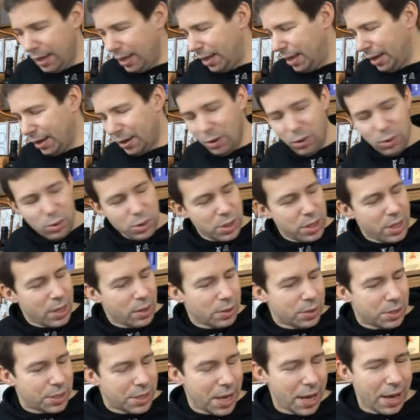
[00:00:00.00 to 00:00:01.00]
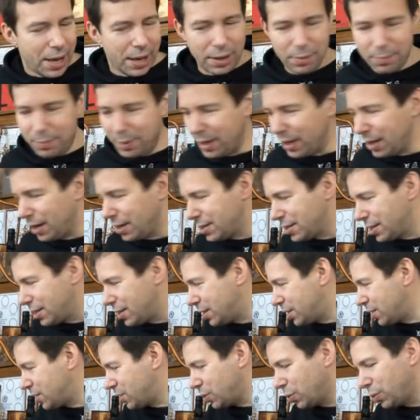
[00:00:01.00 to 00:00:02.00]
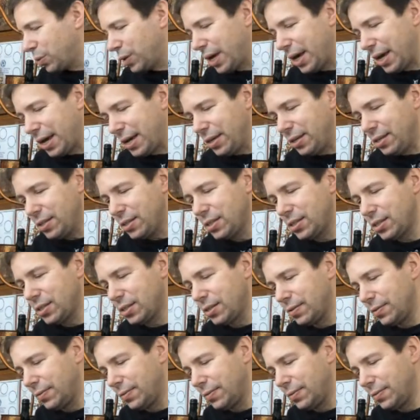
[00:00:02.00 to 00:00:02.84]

it goes without saying, because this is so nice,